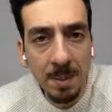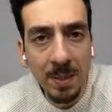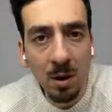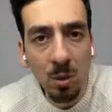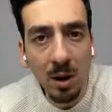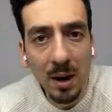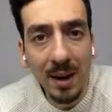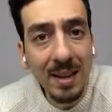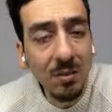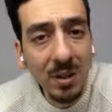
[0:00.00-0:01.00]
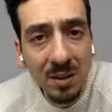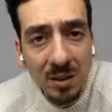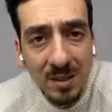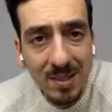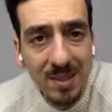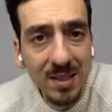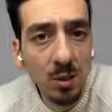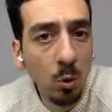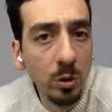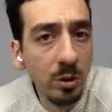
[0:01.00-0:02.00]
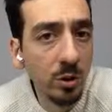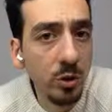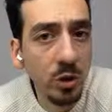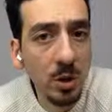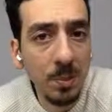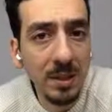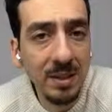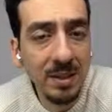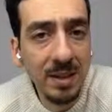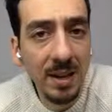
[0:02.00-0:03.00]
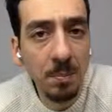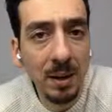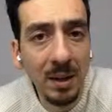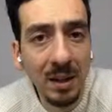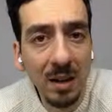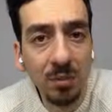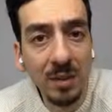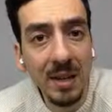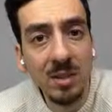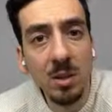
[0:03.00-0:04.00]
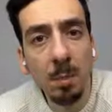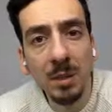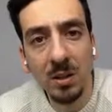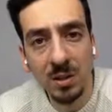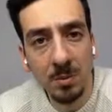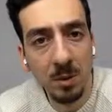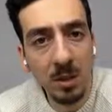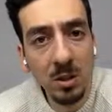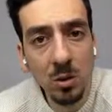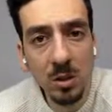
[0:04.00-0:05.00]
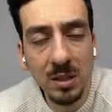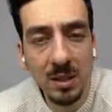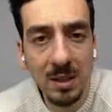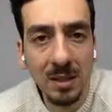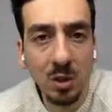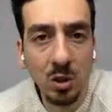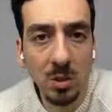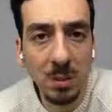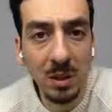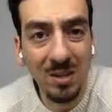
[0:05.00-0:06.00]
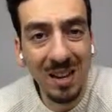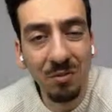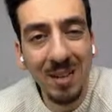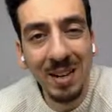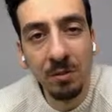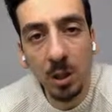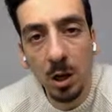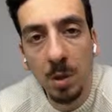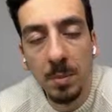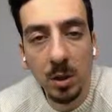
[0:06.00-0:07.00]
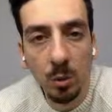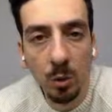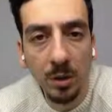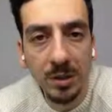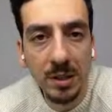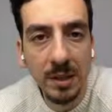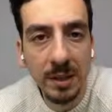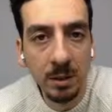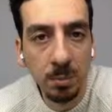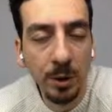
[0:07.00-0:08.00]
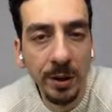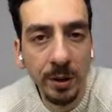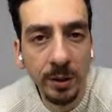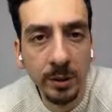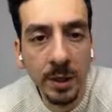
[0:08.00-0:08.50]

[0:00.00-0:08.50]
Now, I have never seen or touched Japanese yen in my life. That's not because I'm not interested. It's just because I've never come across that product